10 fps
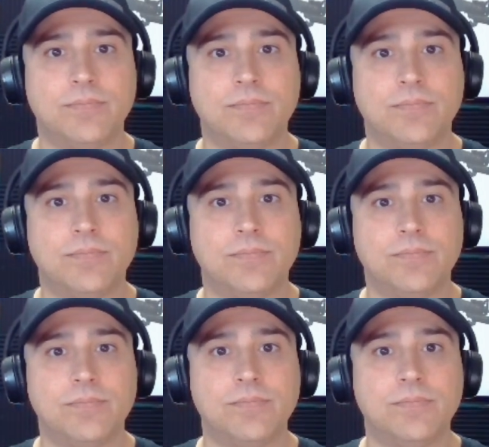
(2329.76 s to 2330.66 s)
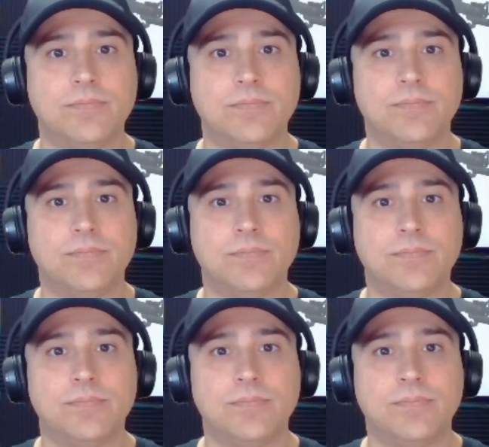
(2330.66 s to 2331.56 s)

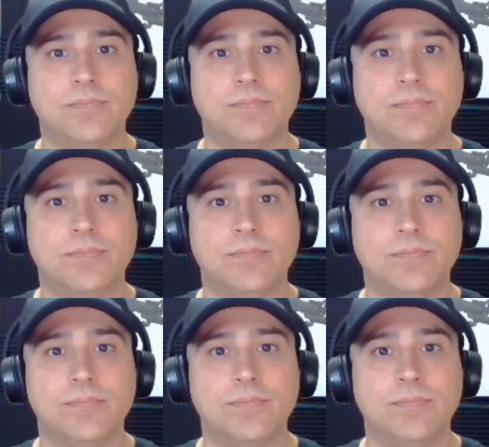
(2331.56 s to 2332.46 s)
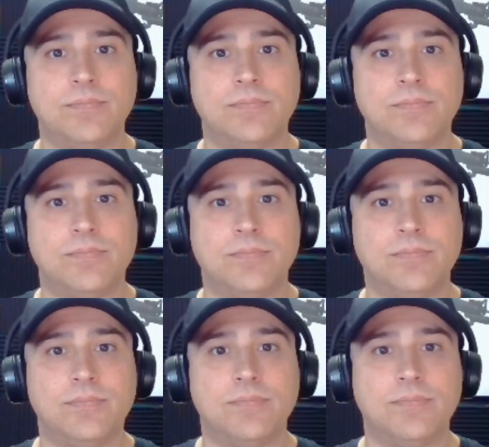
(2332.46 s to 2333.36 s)

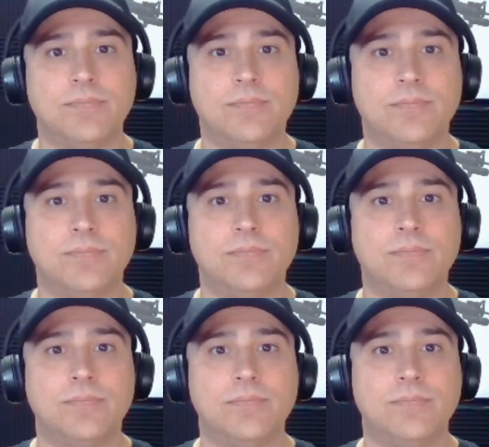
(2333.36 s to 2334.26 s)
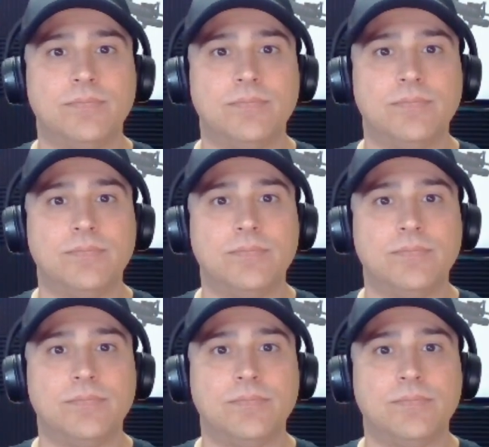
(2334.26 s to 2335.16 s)

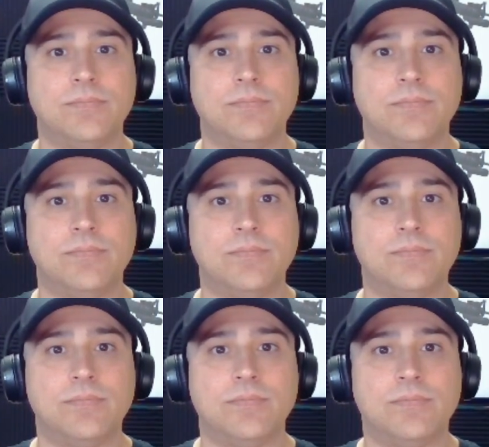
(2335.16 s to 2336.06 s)
This person isn't speaking.